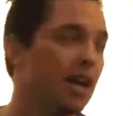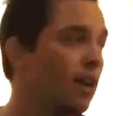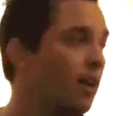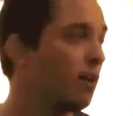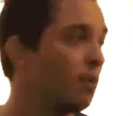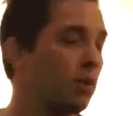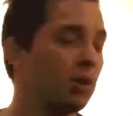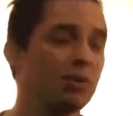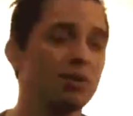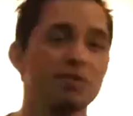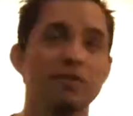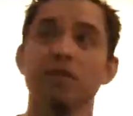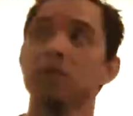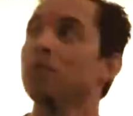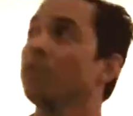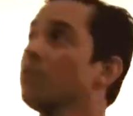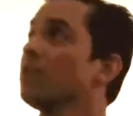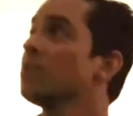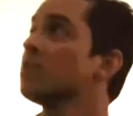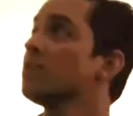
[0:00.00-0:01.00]
now I work with
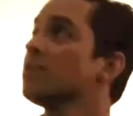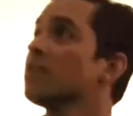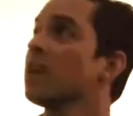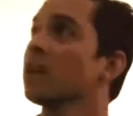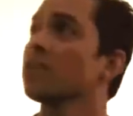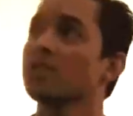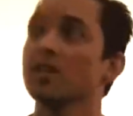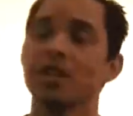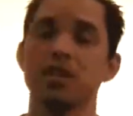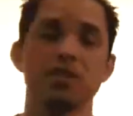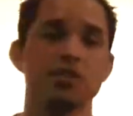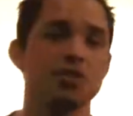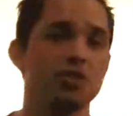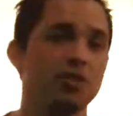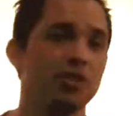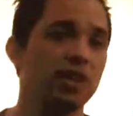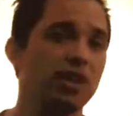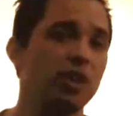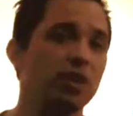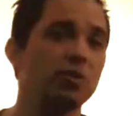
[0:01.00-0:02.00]
Phil. This is actually his
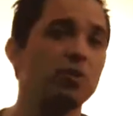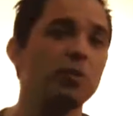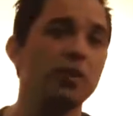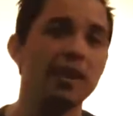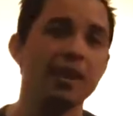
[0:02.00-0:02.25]
studio.